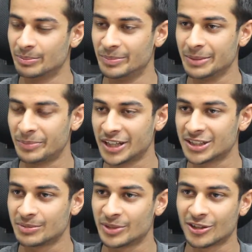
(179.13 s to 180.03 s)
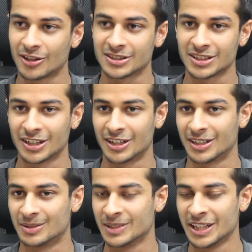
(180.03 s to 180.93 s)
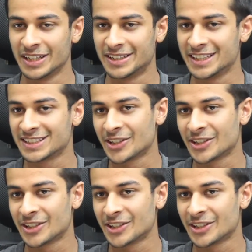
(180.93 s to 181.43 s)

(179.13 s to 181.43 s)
be patient, because things are